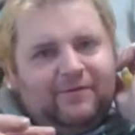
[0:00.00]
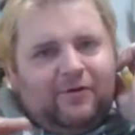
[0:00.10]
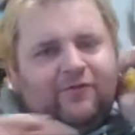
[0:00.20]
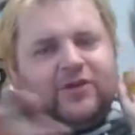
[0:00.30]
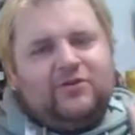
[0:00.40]

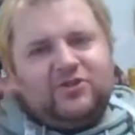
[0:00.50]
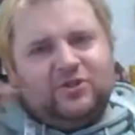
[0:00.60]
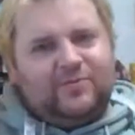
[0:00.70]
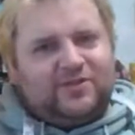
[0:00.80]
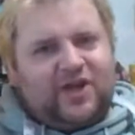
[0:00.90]
other
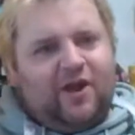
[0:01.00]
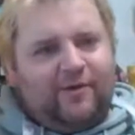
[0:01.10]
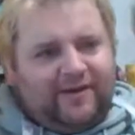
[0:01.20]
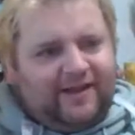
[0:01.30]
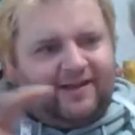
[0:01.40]
YouTubers go
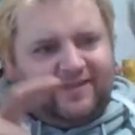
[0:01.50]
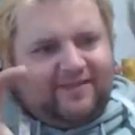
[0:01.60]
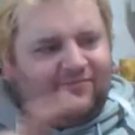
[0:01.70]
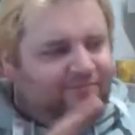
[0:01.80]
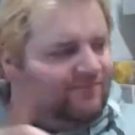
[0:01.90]
and like
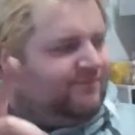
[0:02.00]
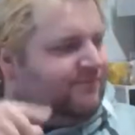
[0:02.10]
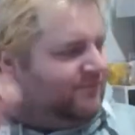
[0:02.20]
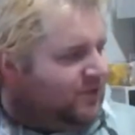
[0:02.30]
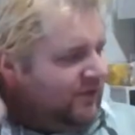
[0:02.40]
they've
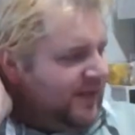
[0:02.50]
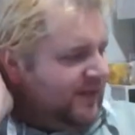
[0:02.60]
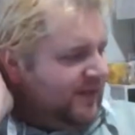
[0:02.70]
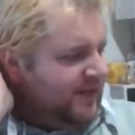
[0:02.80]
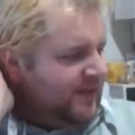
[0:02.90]
got their
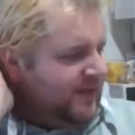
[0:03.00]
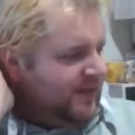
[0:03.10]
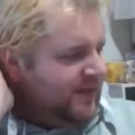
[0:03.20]
things.